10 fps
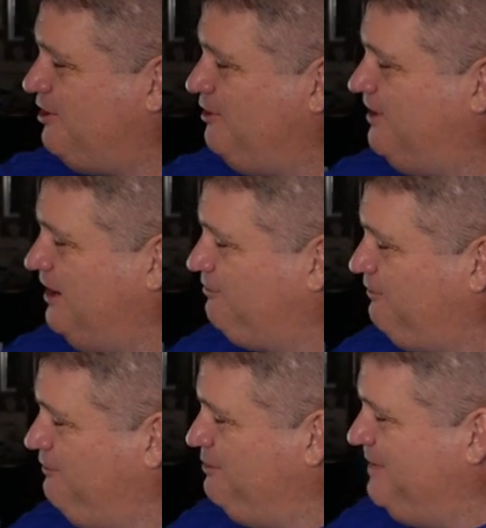heard they'd
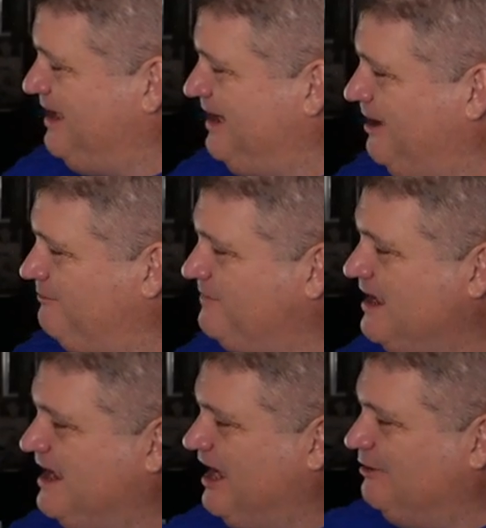thrown the man out,
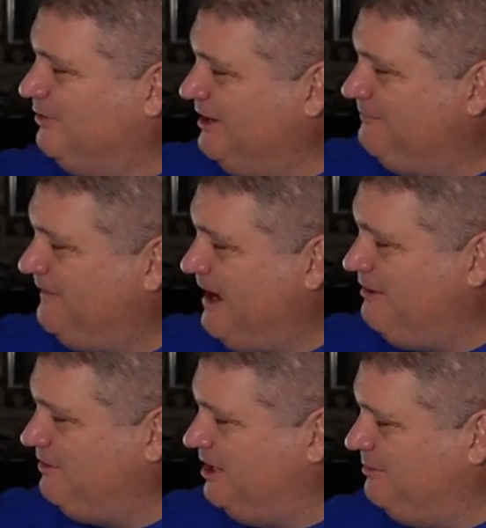and when he
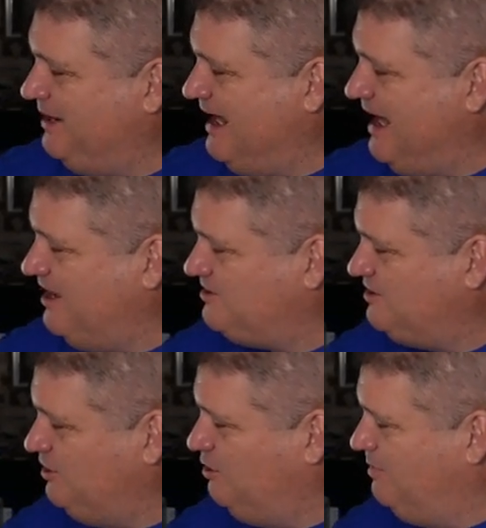found him, he asked,
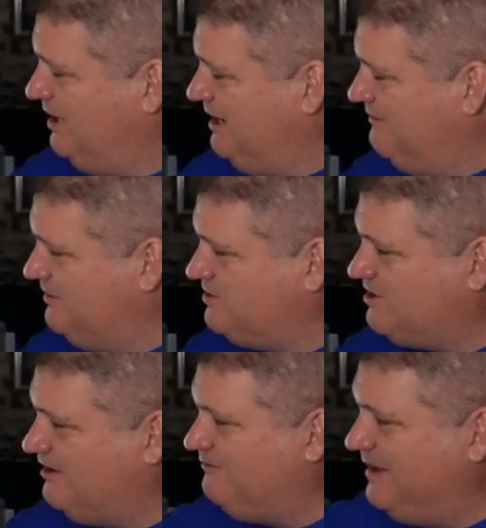"Do you believe in the
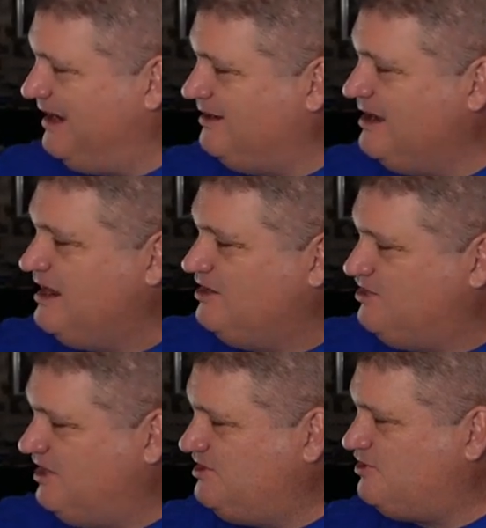Son of Man?"
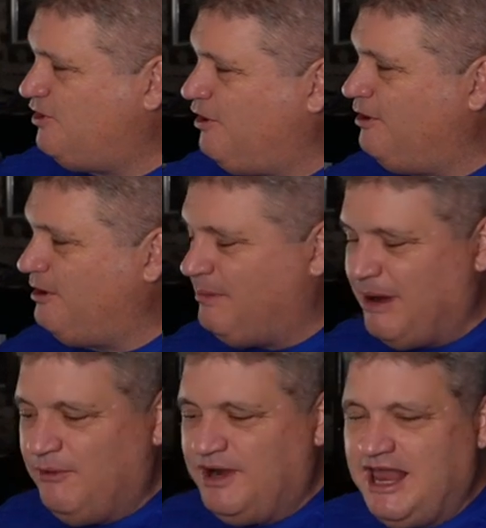Jesus heard
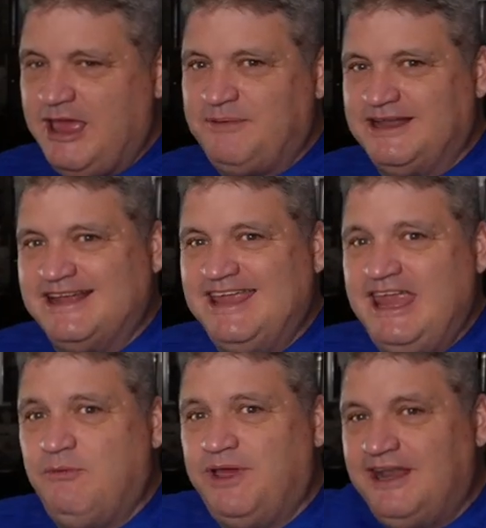about what had happened, and
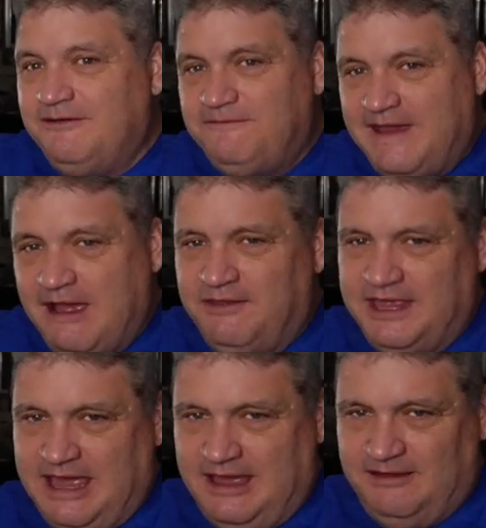he went and found the
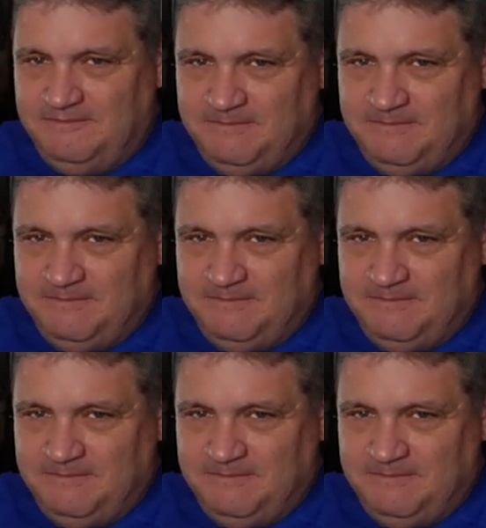guy.